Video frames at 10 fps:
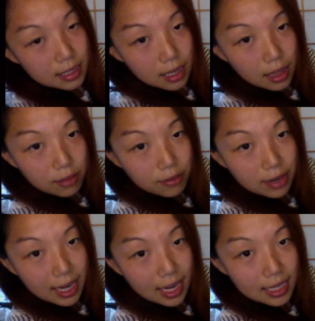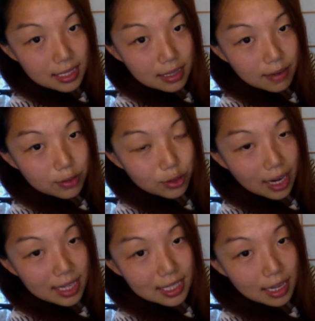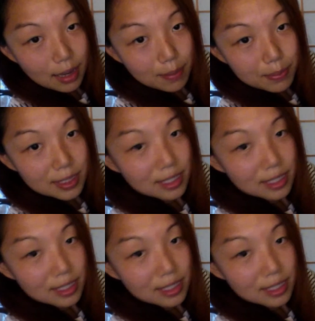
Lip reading: 3 heads of triceps.